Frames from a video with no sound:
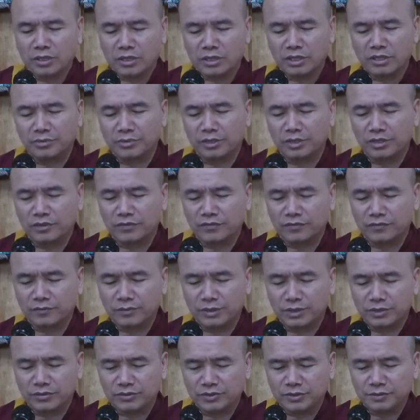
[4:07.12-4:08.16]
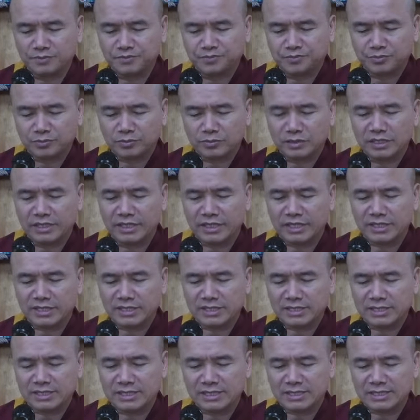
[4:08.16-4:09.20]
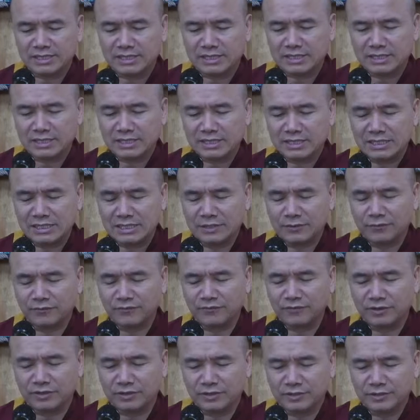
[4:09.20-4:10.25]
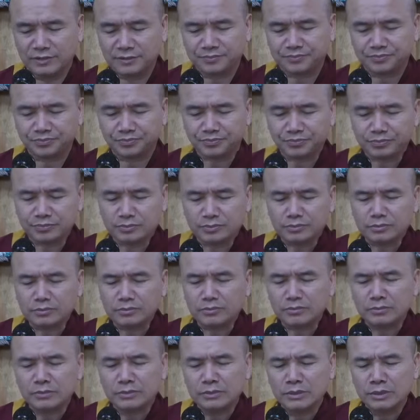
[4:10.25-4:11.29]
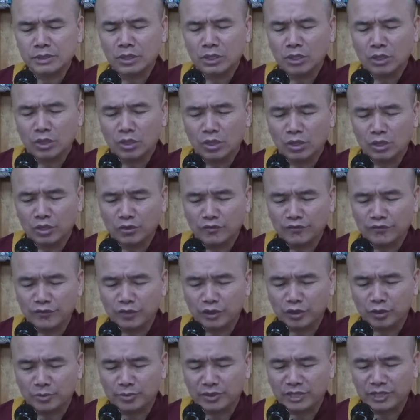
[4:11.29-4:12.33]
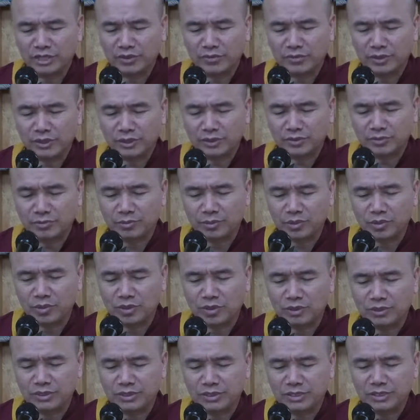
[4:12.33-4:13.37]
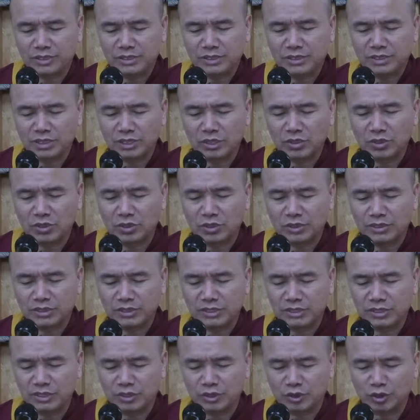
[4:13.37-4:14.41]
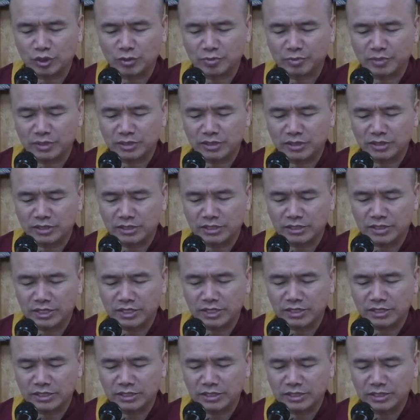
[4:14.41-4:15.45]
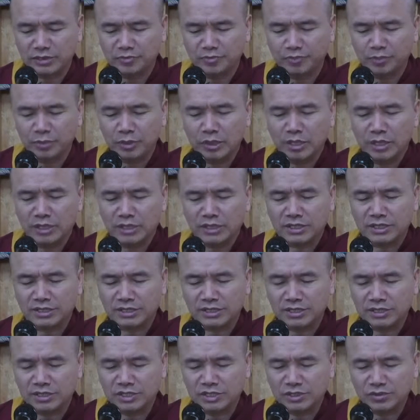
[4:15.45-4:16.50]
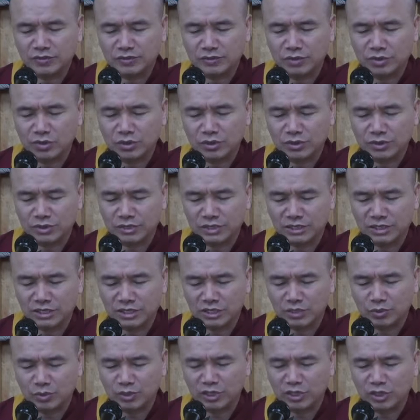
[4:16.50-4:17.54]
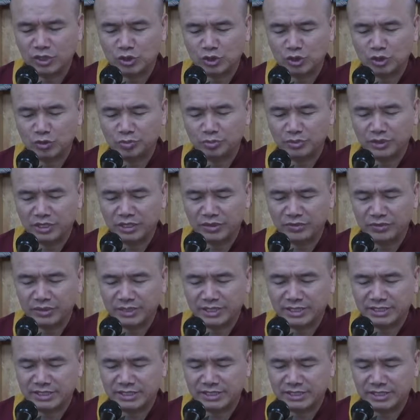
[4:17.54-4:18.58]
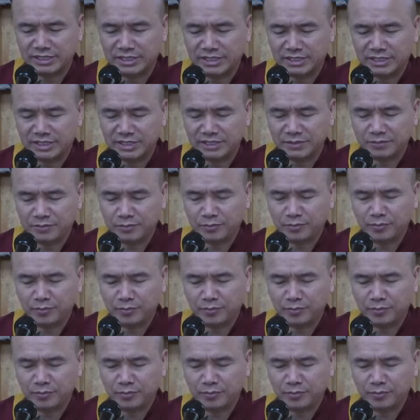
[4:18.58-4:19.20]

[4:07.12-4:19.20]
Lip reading: The meaning of the mantra, the next verse. All phenomena arise from causes. The causes are taught by the Tathagata. The cessation of the causes as well as taught by the great seer.